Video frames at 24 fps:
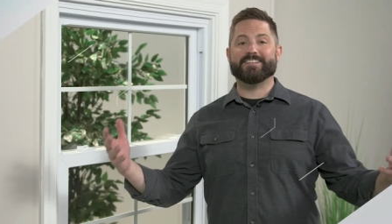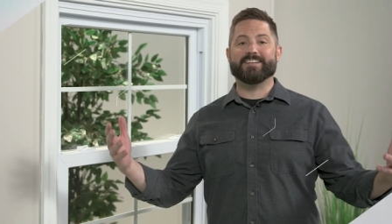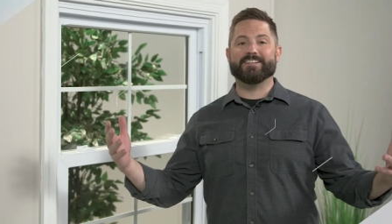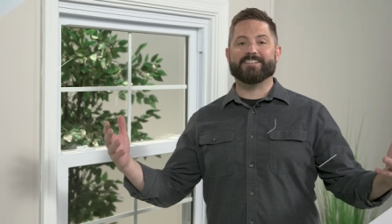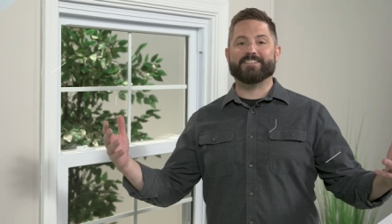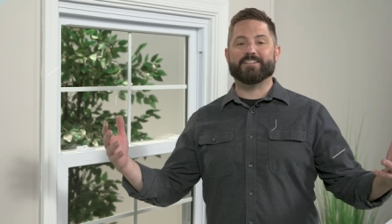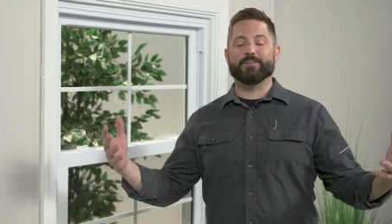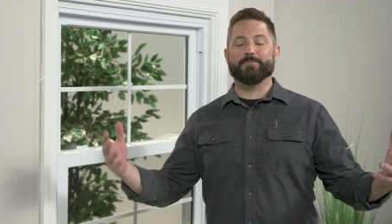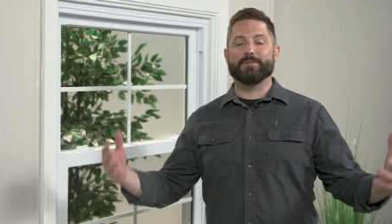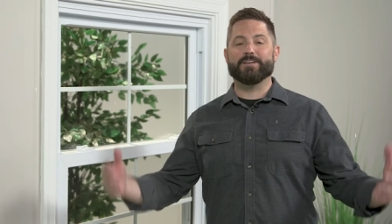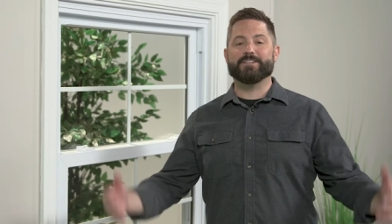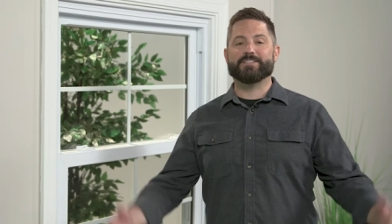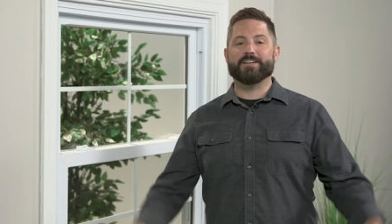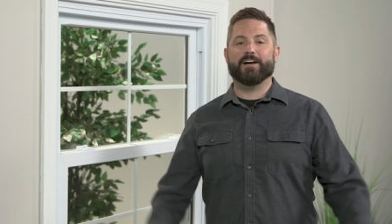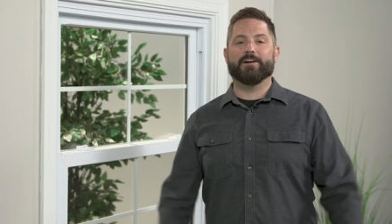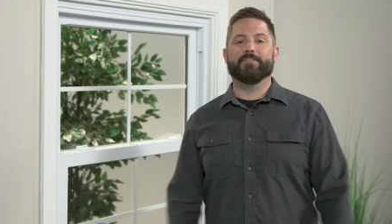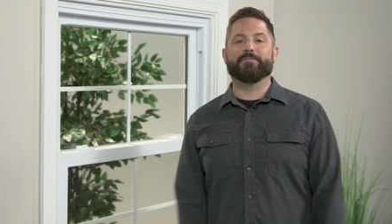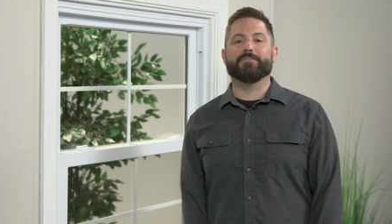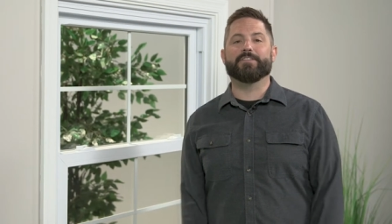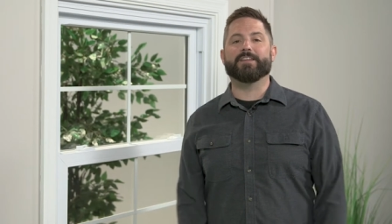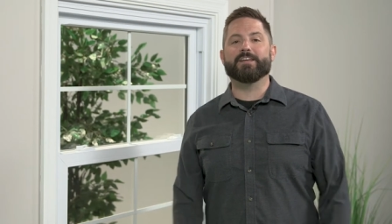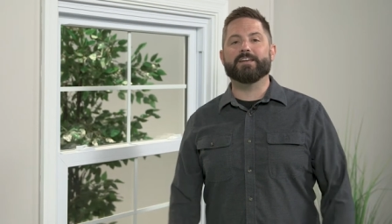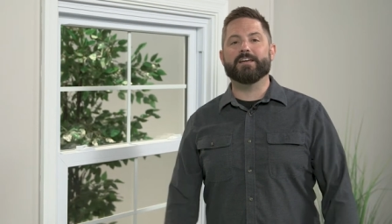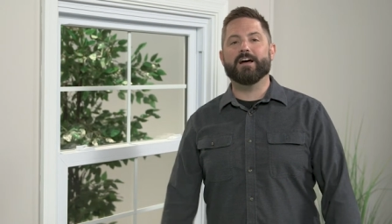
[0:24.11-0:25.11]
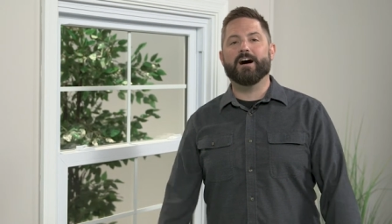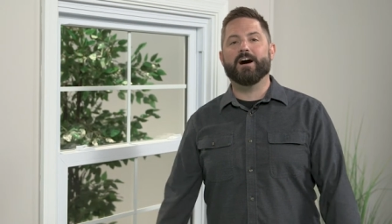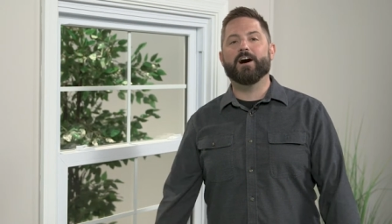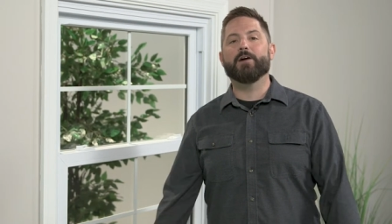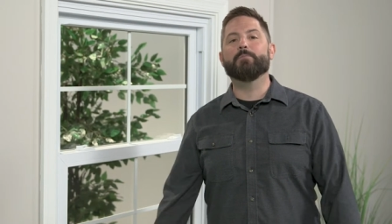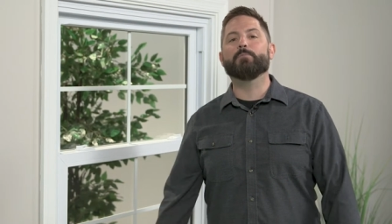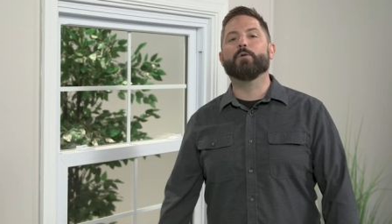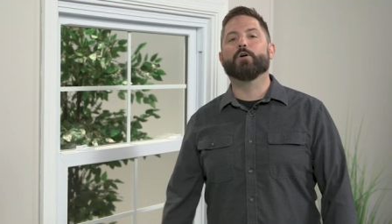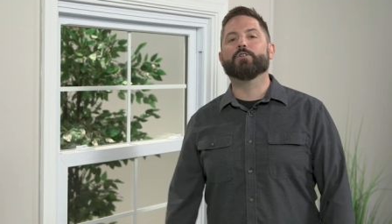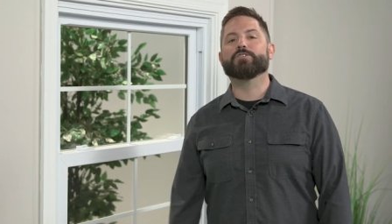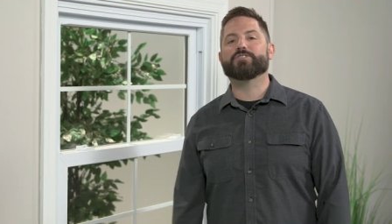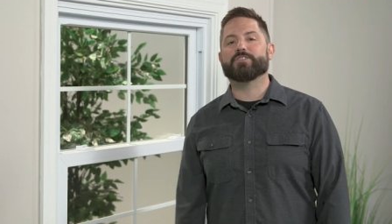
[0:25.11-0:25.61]
system is of the
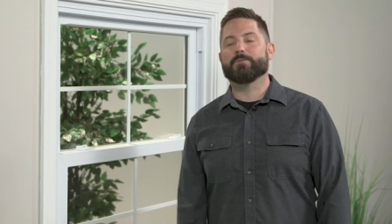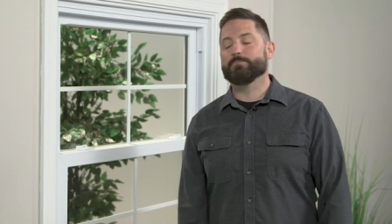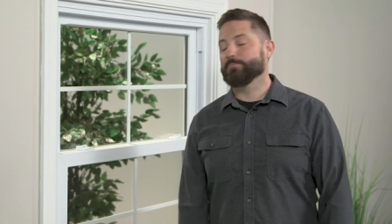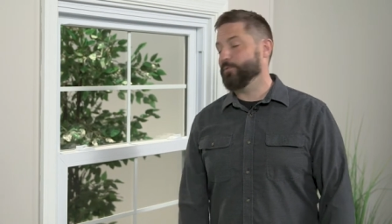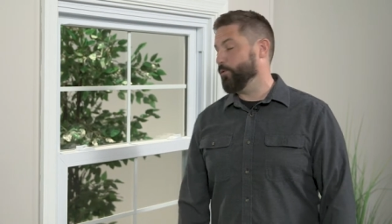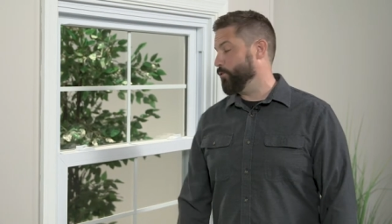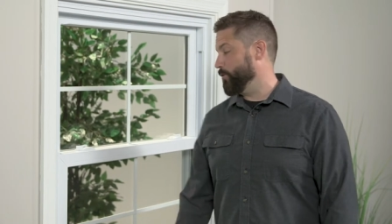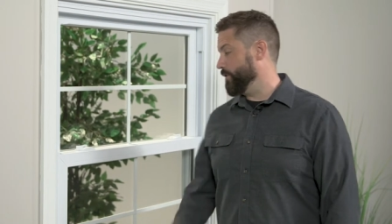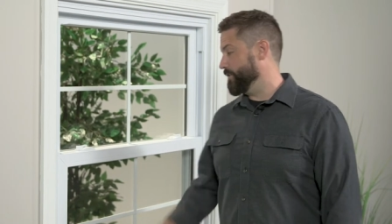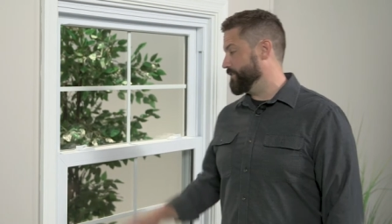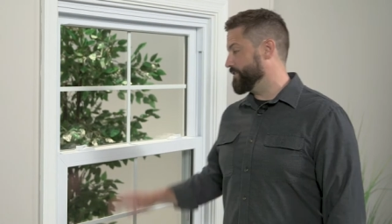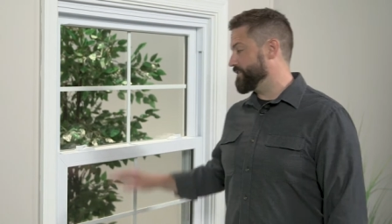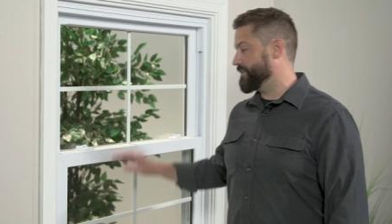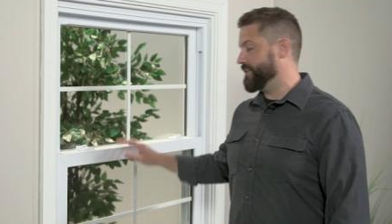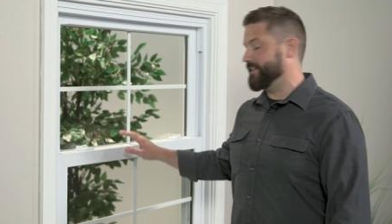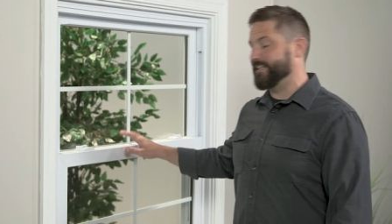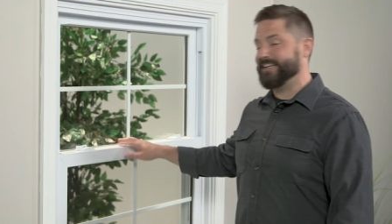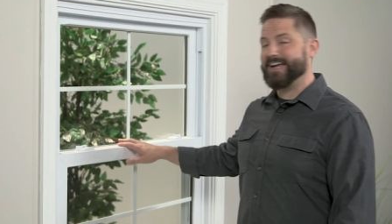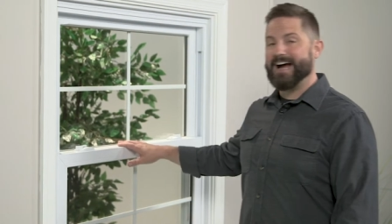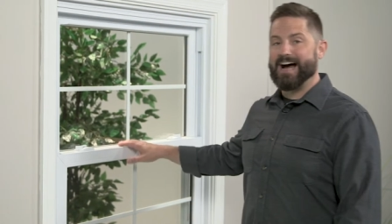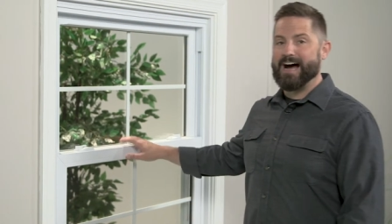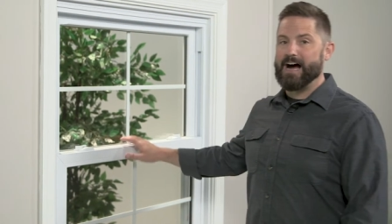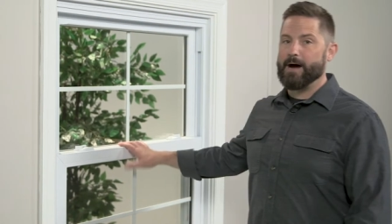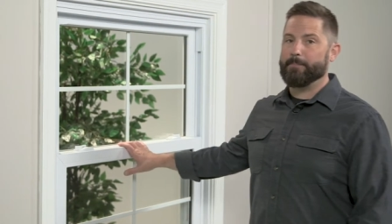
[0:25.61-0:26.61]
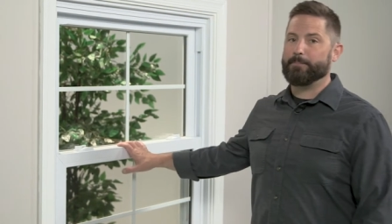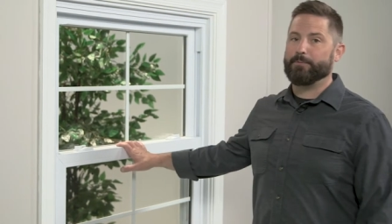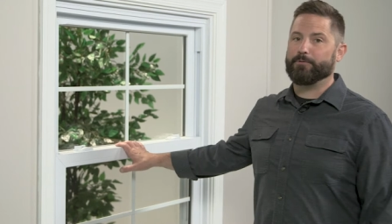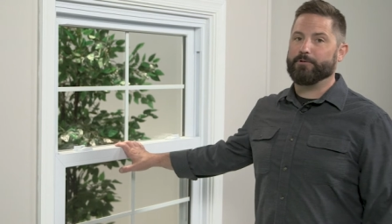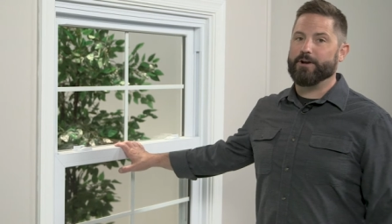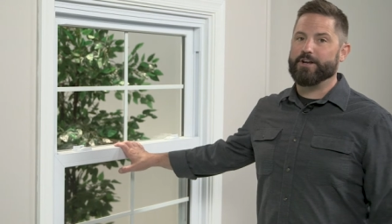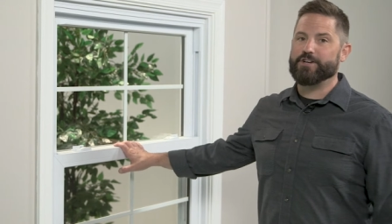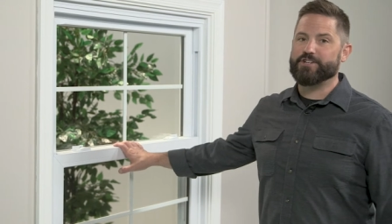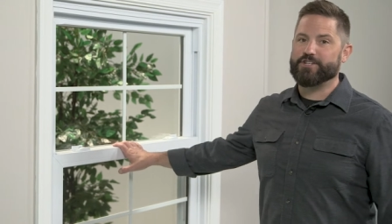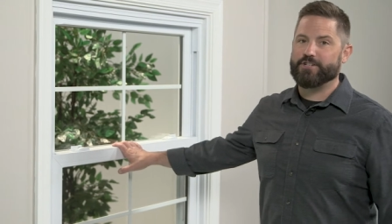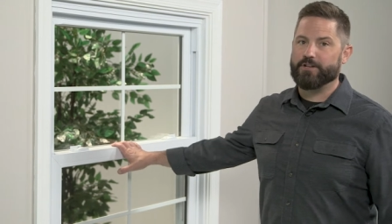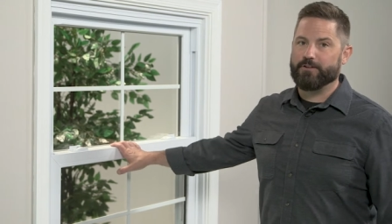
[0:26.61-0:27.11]
utmost importance to the
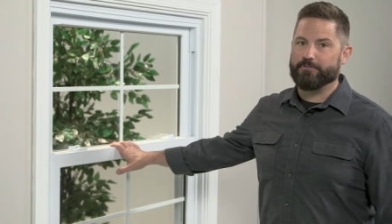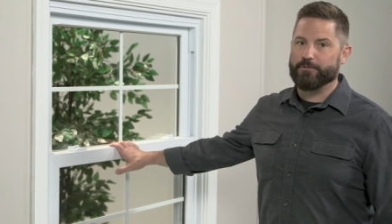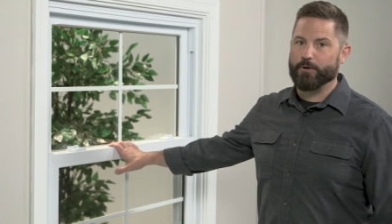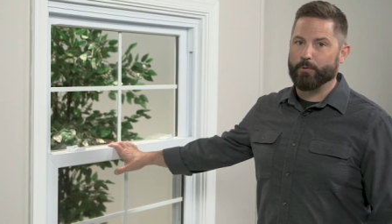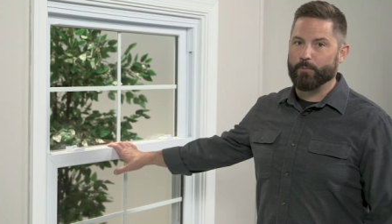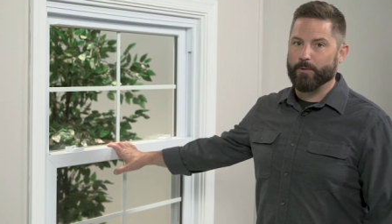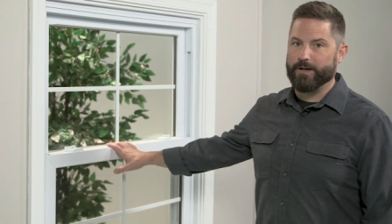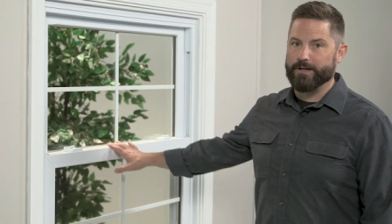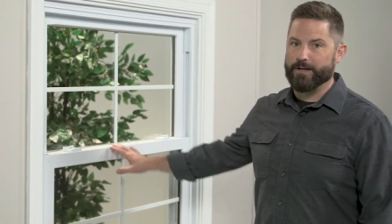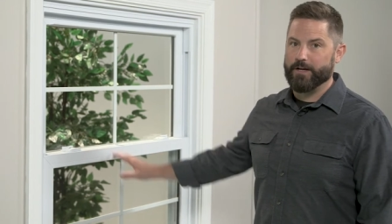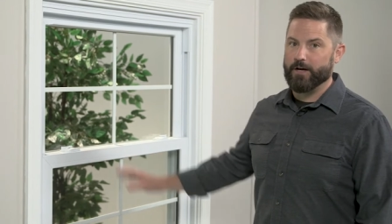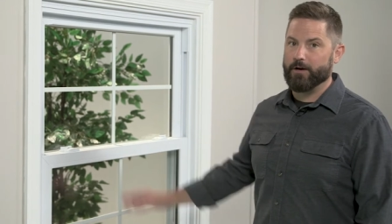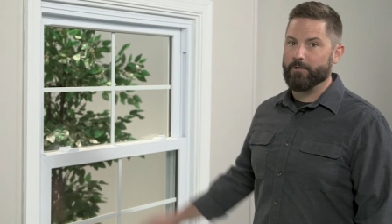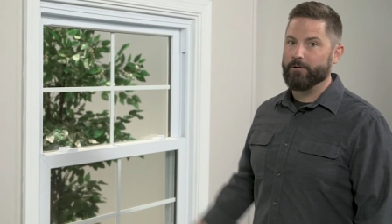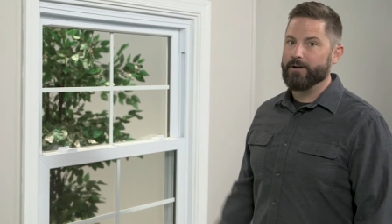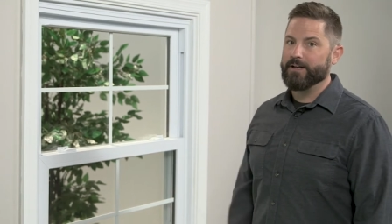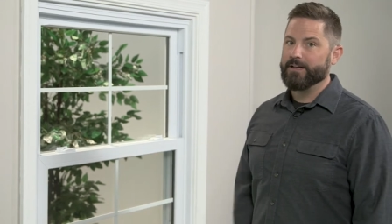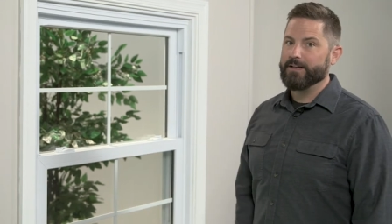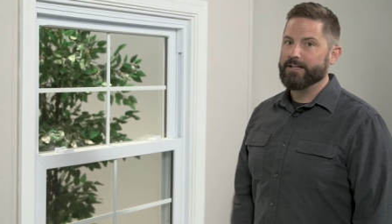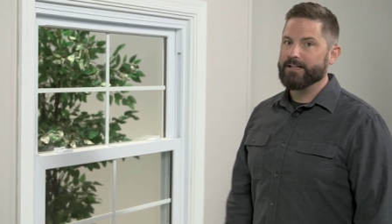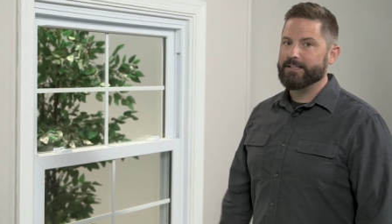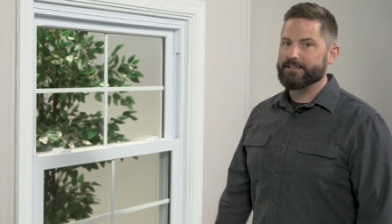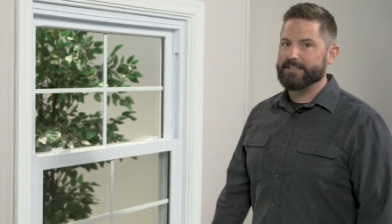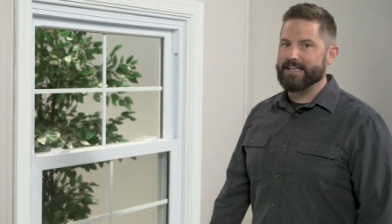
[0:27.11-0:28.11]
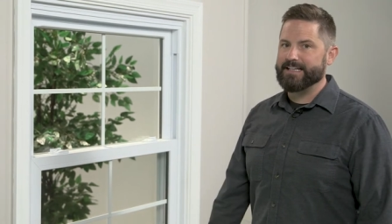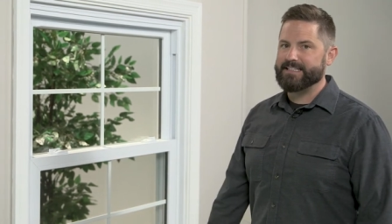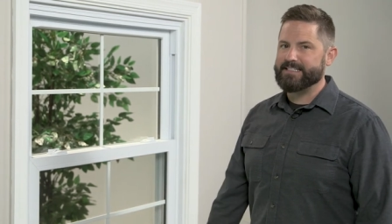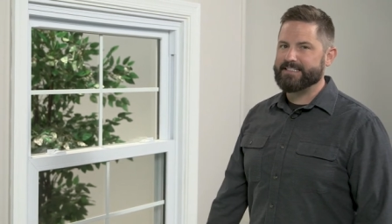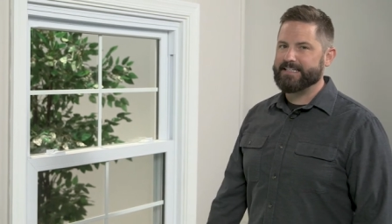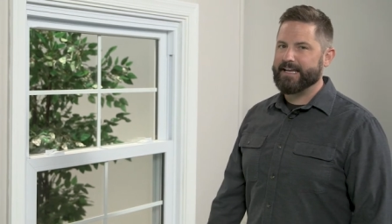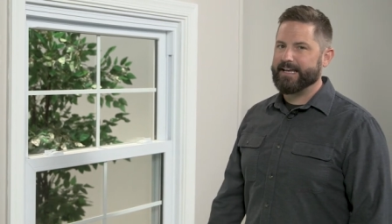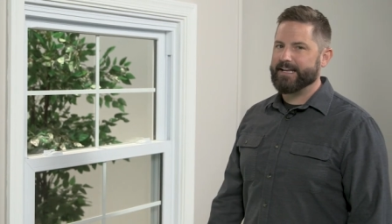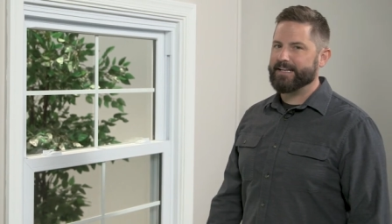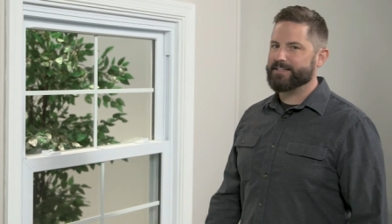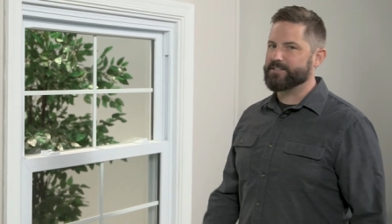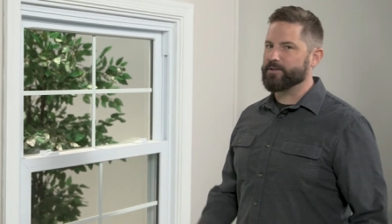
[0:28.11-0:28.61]
operation of your window. Let's
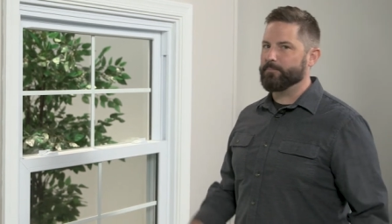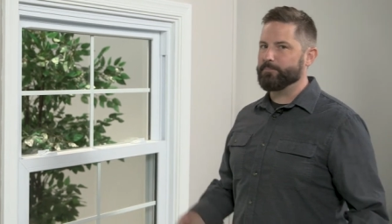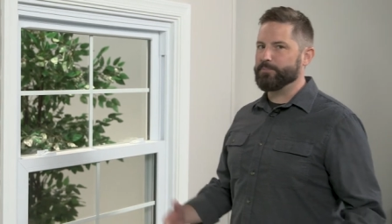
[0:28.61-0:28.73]
say it is a